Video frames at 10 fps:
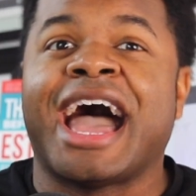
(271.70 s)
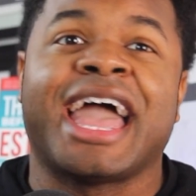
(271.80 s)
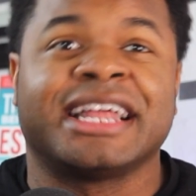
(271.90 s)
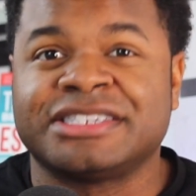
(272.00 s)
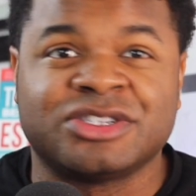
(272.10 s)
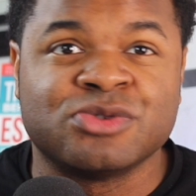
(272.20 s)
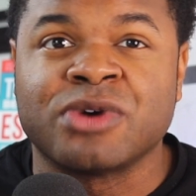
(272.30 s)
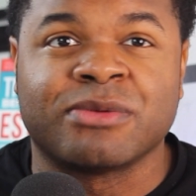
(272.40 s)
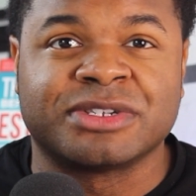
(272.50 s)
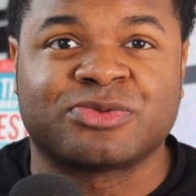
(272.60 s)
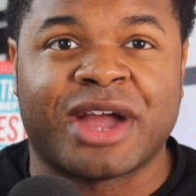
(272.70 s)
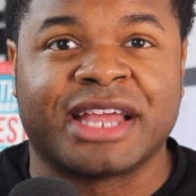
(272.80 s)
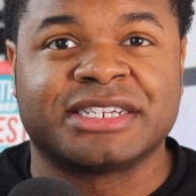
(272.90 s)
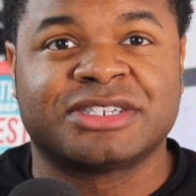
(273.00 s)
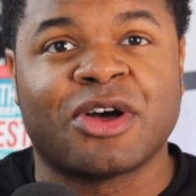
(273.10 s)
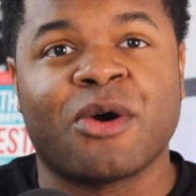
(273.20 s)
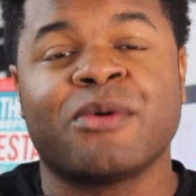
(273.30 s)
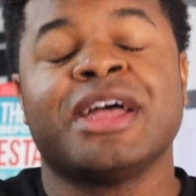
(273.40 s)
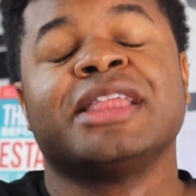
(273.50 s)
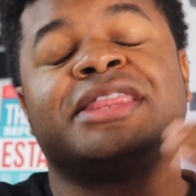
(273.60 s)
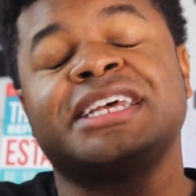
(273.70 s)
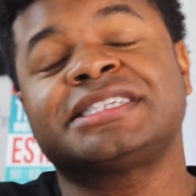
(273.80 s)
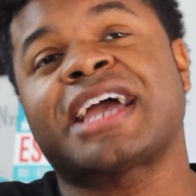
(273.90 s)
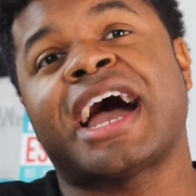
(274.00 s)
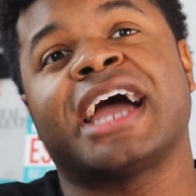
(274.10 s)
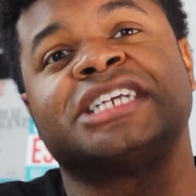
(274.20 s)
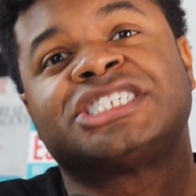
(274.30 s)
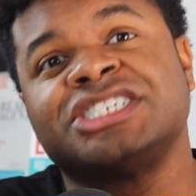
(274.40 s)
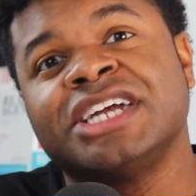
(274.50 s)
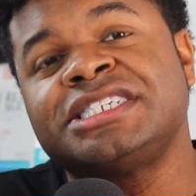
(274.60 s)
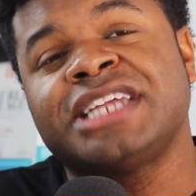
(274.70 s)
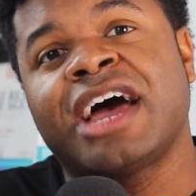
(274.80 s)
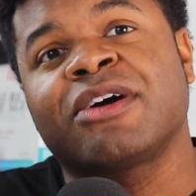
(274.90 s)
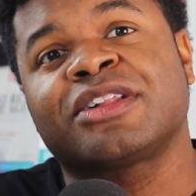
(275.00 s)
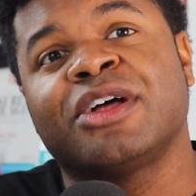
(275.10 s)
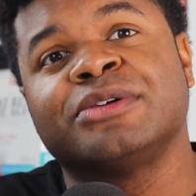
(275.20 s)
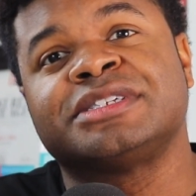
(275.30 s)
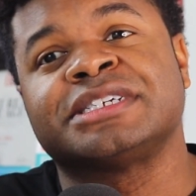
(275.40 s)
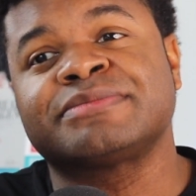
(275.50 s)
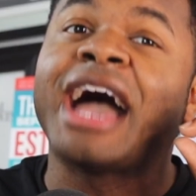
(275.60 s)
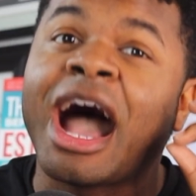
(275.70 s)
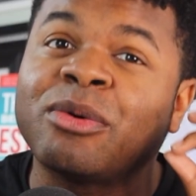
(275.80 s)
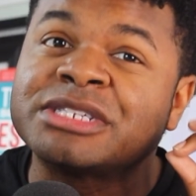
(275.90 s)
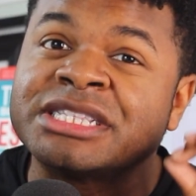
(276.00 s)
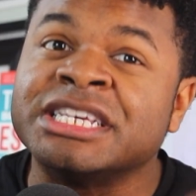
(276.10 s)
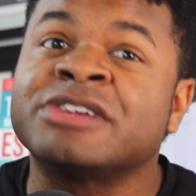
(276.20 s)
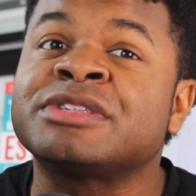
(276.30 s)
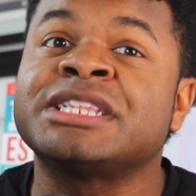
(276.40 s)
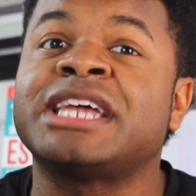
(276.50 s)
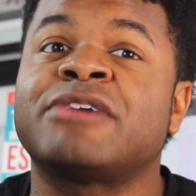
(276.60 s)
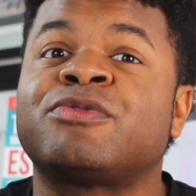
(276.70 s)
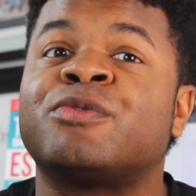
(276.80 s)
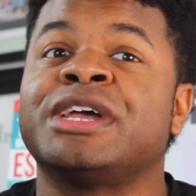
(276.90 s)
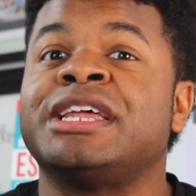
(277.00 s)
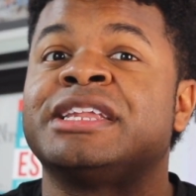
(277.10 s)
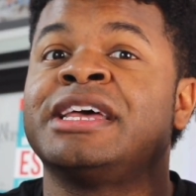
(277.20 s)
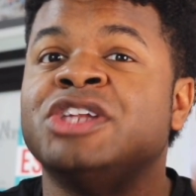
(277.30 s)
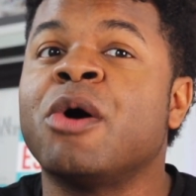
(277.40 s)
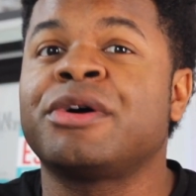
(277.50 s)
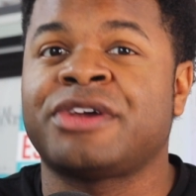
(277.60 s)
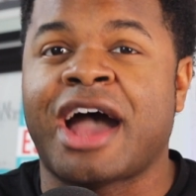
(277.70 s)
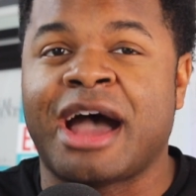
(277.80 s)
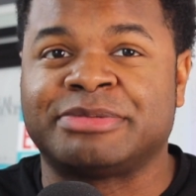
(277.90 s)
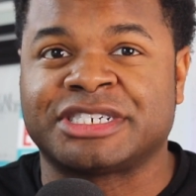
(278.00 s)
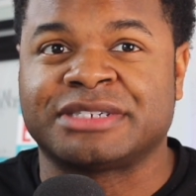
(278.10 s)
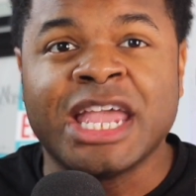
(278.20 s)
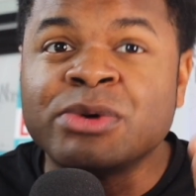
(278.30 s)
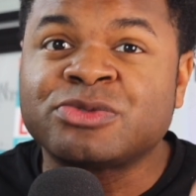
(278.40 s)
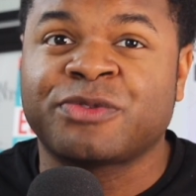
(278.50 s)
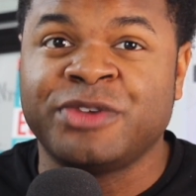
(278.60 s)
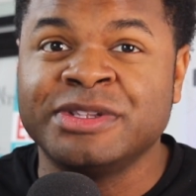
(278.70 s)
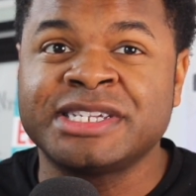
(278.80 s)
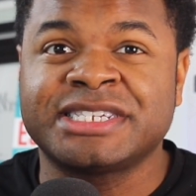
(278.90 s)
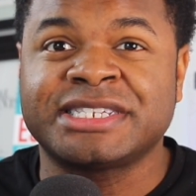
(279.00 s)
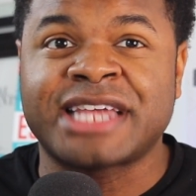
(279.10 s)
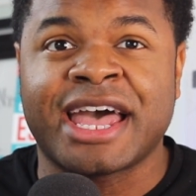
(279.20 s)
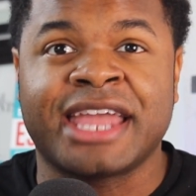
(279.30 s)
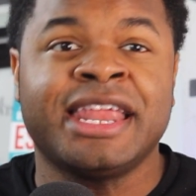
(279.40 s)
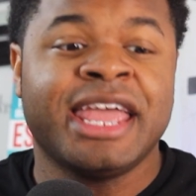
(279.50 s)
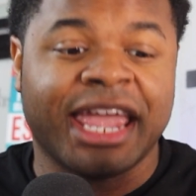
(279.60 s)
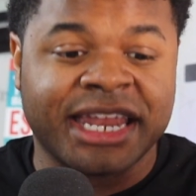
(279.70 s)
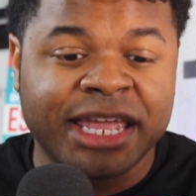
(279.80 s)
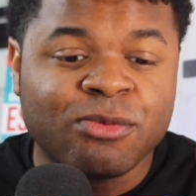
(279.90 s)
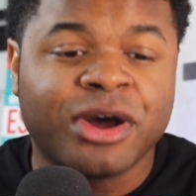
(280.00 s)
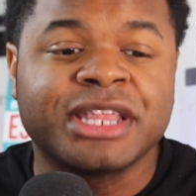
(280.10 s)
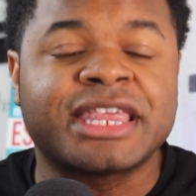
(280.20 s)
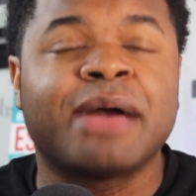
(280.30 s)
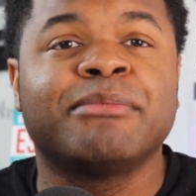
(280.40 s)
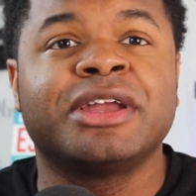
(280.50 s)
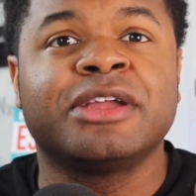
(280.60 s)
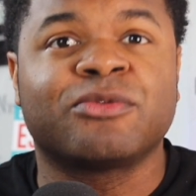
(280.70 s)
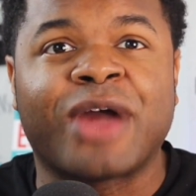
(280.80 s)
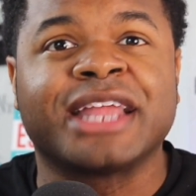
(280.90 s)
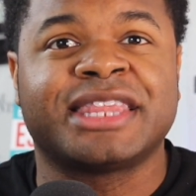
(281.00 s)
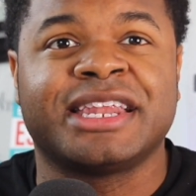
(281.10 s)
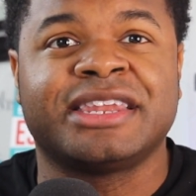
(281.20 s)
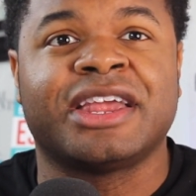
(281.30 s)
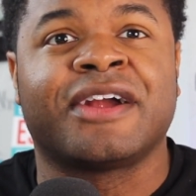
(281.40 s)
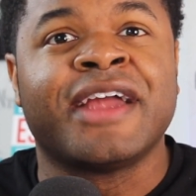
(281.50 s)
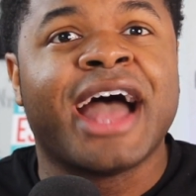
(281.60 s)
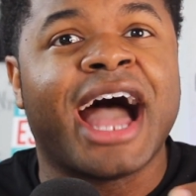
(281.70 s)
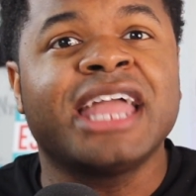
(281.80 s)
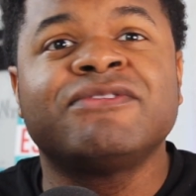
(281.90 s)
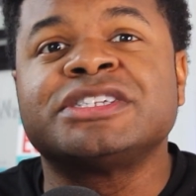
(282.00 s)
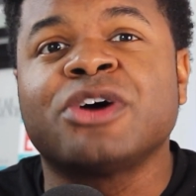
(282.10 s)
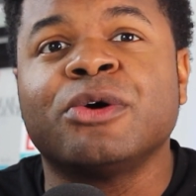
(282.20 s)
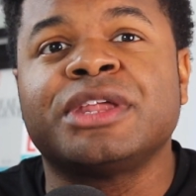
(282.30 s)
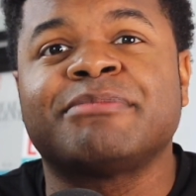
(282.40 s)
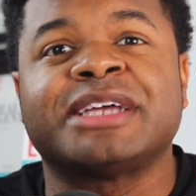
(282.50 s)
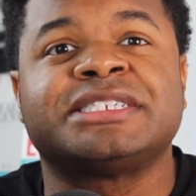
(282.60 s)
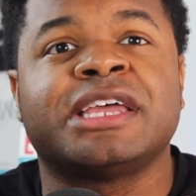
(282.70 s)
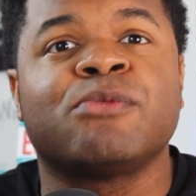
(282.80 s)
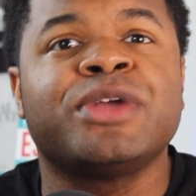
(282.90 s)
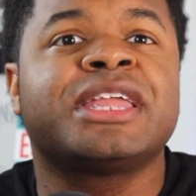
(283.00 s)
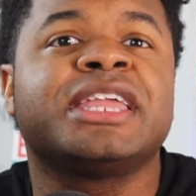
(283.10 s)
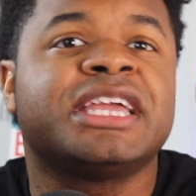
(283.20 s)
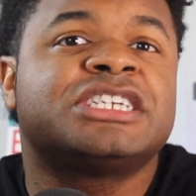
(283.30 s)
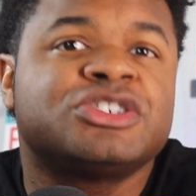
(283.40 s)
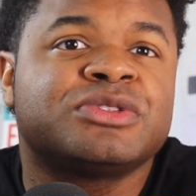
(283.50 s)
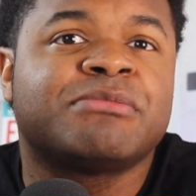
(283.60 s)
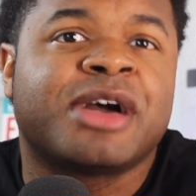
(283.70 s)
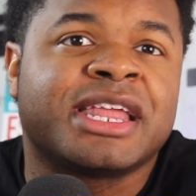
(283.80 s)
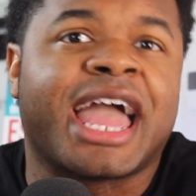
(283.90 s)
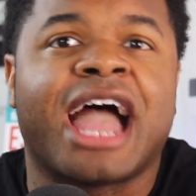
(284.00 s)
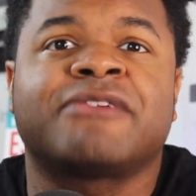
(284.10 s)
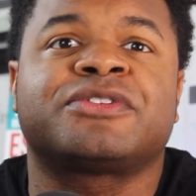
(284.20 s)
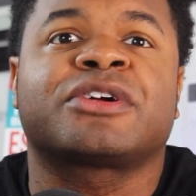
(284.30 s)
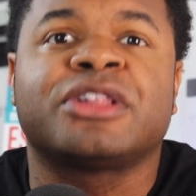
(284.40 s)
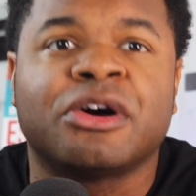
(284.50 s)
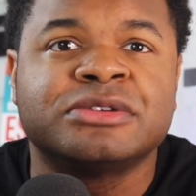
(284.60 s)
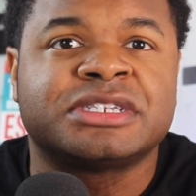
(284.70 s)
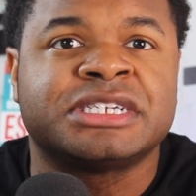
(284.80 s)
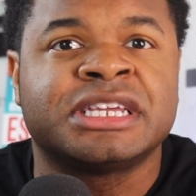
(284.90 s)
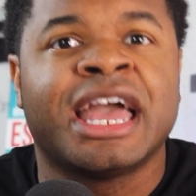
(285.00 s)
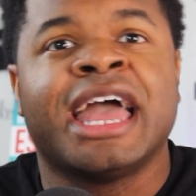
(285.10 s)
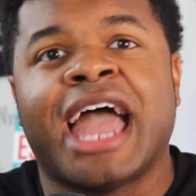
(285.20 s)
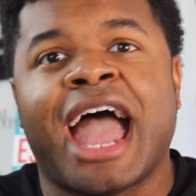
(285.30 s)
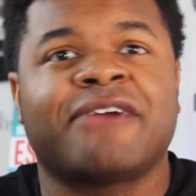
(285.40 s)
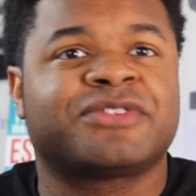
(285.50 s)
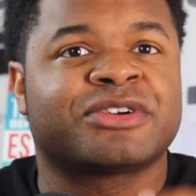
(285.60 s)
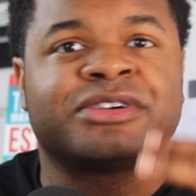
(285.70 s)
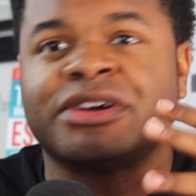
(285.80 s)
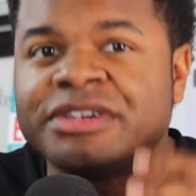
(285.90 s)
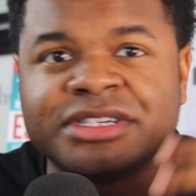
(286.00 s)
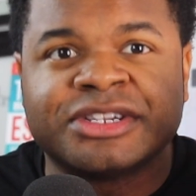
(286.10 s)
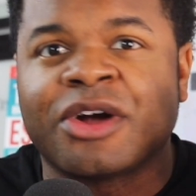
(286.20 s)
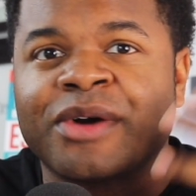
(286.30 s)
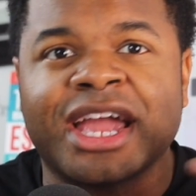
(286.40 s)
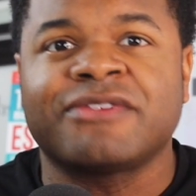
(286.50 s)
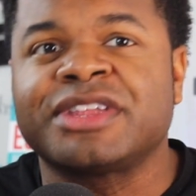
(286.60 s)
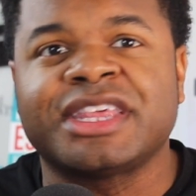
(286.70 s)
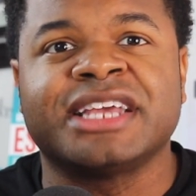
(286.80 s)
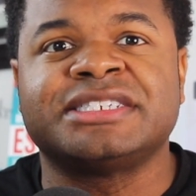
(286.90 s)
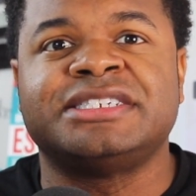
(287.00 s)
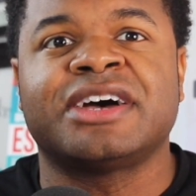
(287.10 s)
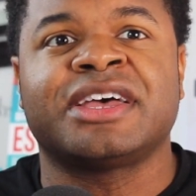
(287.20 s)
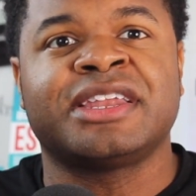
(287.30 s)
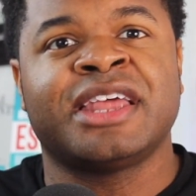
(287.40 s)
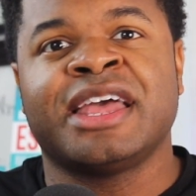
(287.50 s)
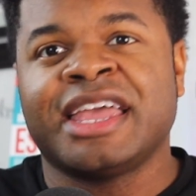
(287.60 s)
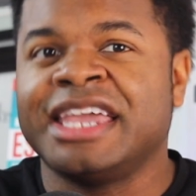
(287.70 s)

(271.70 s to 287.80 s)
I had to do what was right. So this guy shuts down closing. I was literally left with no other option. He was refusing to sign and he wanted that money right then and there. I even told him, I said, we can get you the money after closing, after, you know, everything's done.